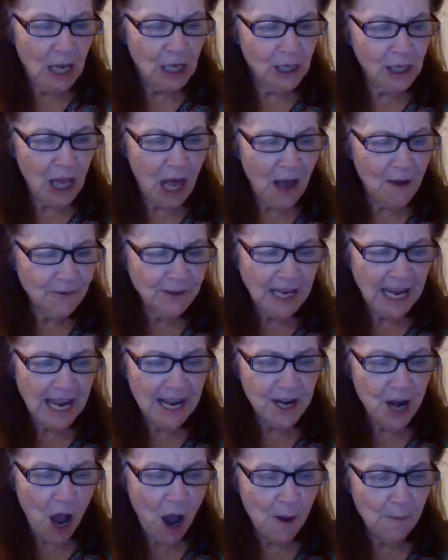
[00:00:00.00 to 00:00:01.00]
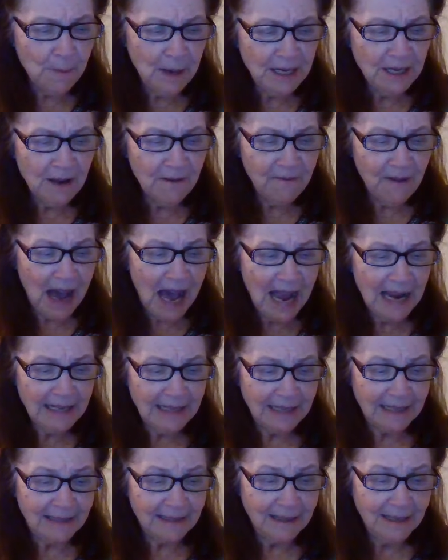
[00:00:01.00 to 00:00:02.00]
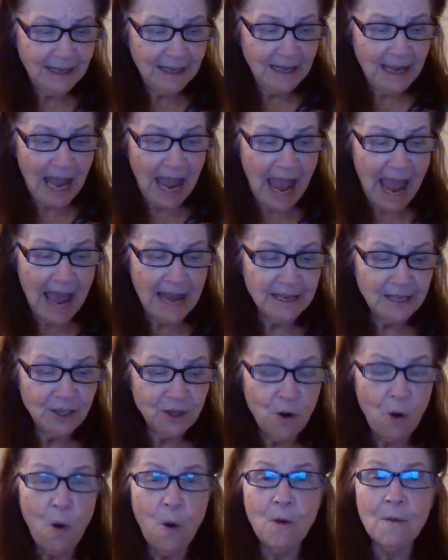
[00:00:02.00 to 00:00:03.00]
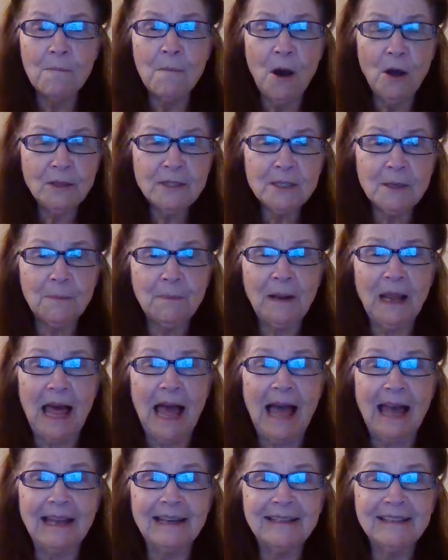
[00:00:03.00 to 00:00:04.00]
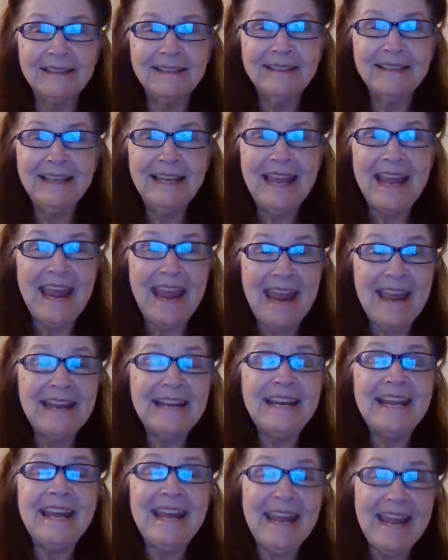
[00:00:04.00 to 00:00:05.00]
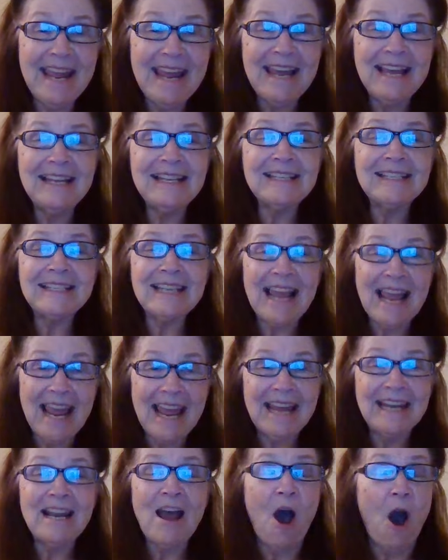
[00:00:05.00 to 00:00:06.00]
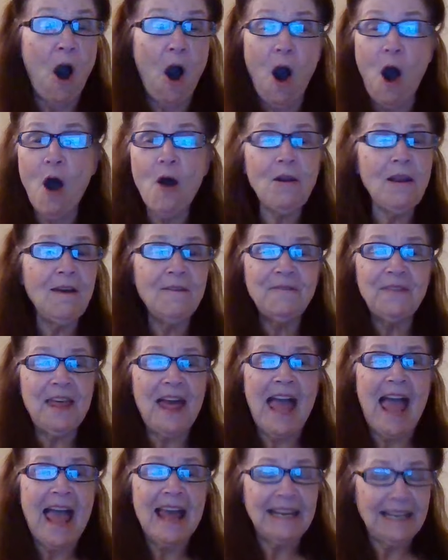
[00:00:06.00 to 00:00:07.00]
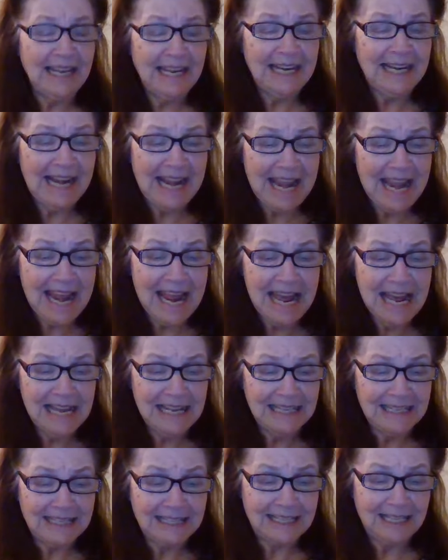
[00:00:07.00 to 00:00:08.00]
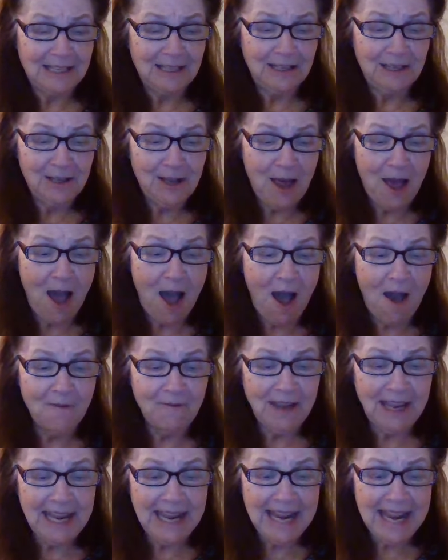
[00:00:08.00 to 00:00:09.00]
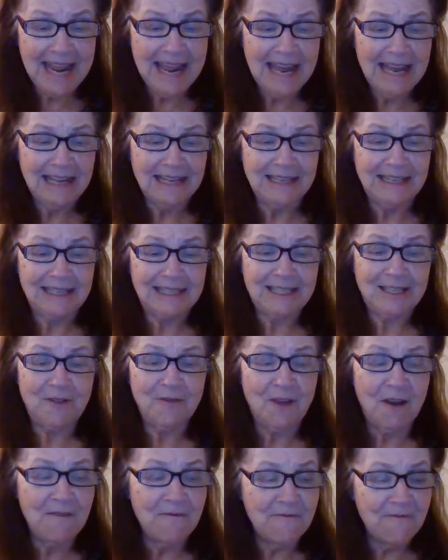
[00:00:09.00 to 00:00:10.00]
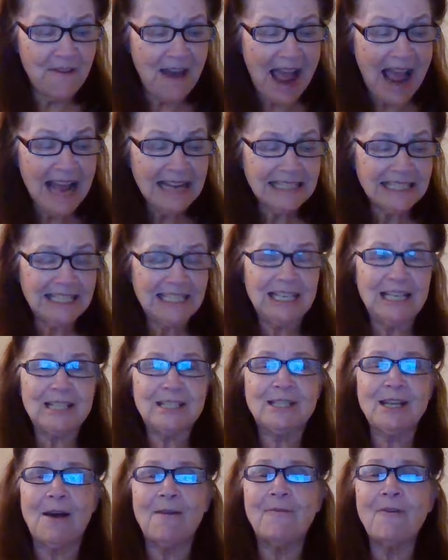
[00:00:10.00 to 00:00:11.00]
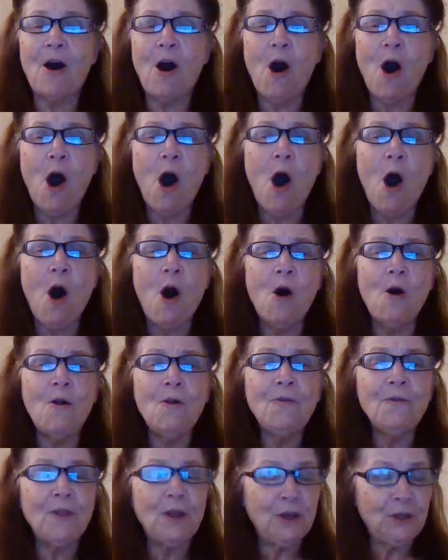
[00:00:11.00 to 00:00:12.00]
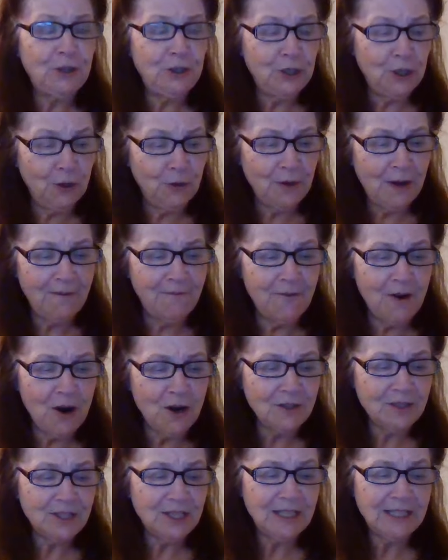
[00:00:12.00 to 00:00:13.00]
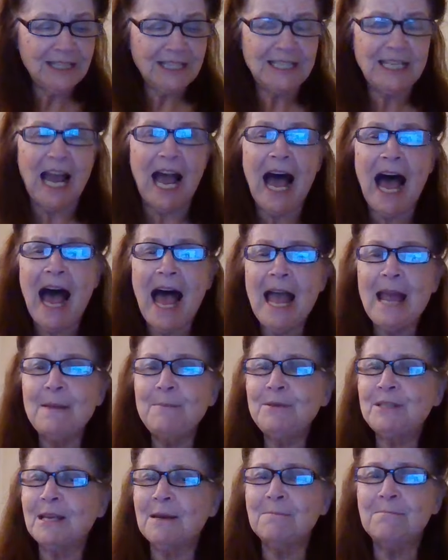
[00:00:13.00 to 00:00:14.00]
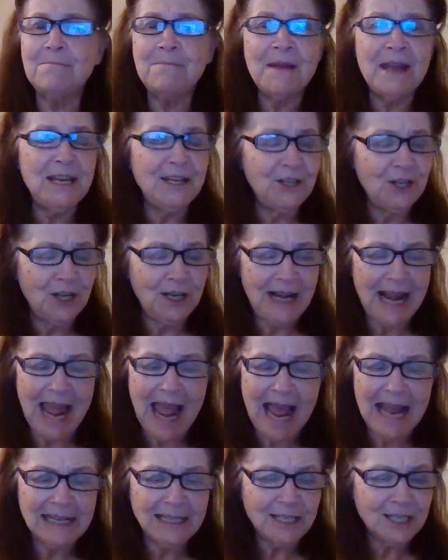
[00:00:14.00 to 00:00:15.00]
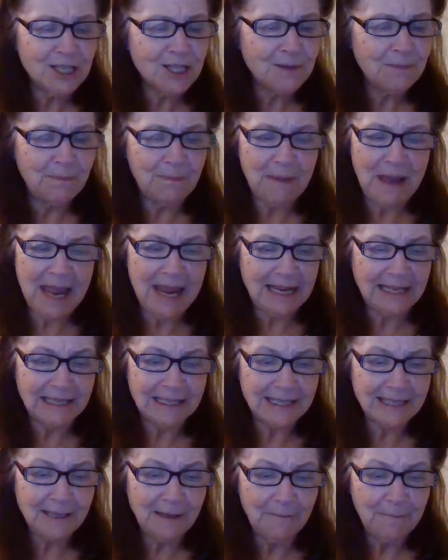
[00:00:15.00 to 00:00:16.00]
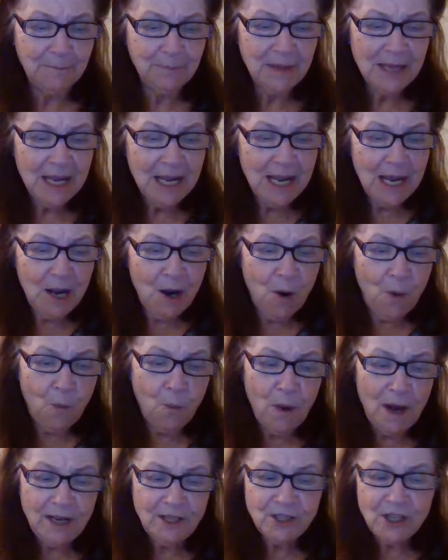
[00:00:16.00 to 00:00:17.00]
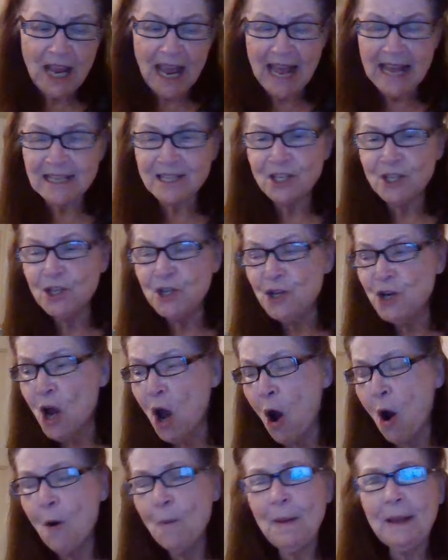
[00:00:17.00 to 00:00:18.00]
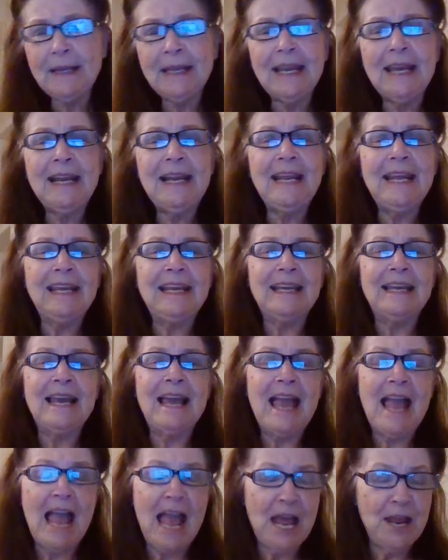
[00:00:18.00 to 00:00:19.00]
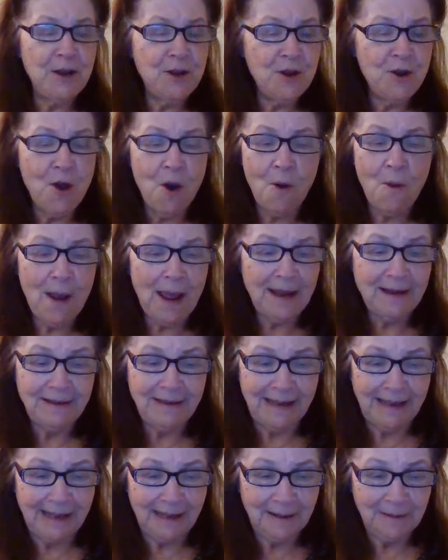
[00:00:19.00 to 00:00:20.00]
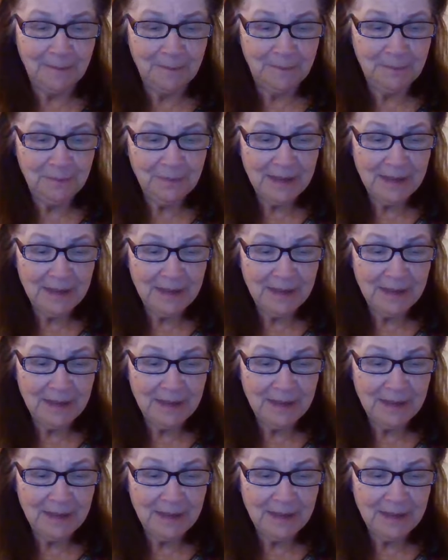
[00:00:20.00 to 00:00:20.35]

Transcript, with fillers: Love cannot be divided, added, or multiplied. It is, and all of that, it is. Love is the vastness of all the universe's time, dominion, and space which has no beginning and no ending.